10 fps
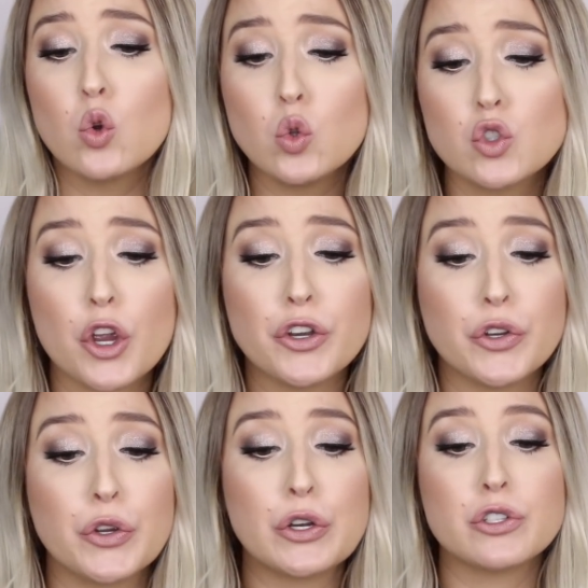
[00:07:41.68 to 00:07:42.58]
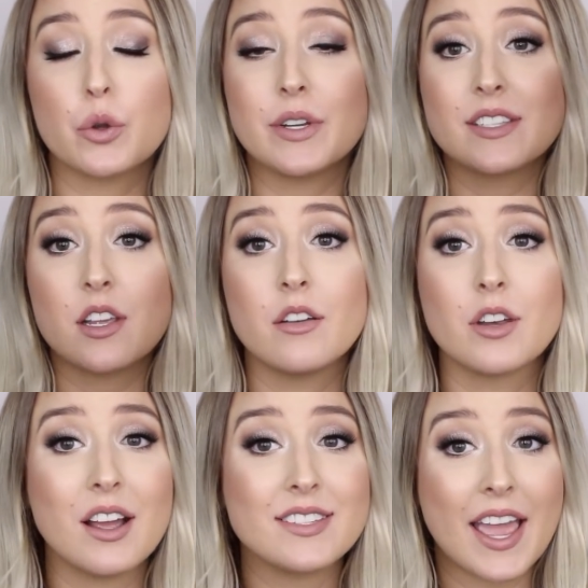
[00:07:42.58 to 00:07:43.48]
cool tone nude, so it is
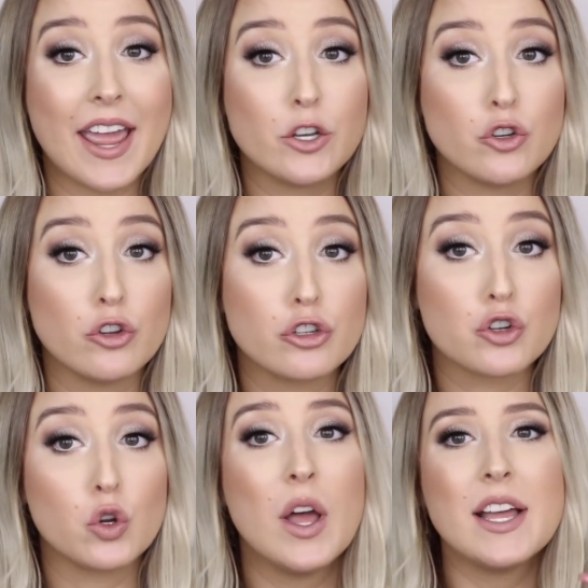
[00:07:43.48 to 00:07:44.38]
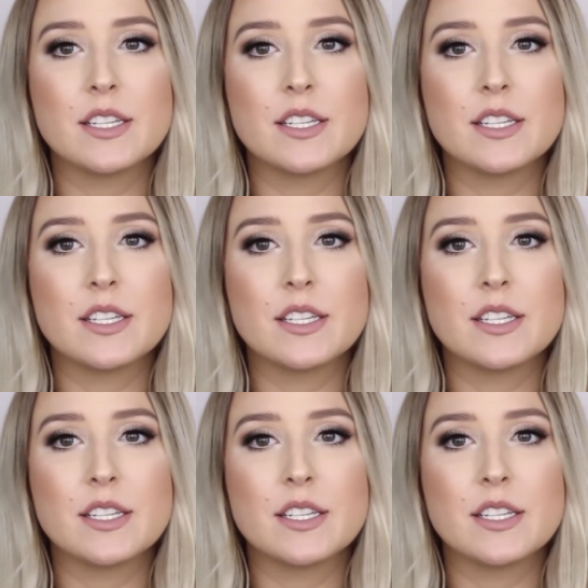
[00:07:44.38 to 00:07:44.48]
nice and neutral.